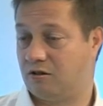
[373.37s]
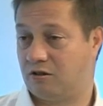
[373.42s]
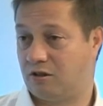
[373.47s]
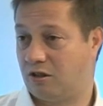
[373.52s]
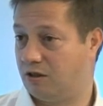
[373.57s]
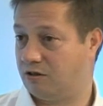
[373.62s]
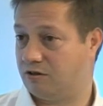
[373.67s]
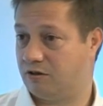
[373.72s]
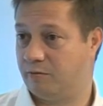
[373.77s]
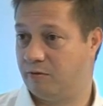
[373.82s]

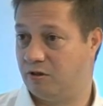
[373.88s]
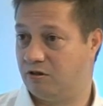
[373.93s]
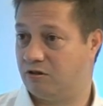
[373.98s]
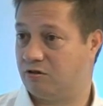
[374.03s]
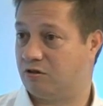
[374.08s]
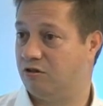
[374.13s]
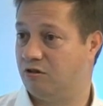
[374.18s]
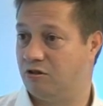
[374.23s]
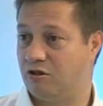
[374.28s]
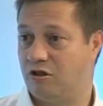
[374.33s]
customers,
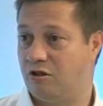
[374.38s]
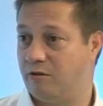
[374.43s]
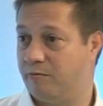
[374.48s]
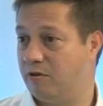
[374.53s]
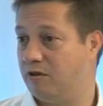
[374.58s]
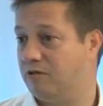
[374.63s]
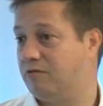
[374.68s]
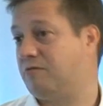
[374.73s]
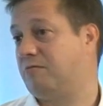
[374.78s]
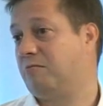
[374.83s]

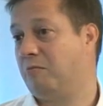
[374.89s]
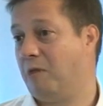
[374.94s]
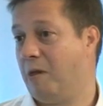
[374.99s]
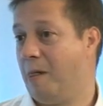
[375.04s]
consumers,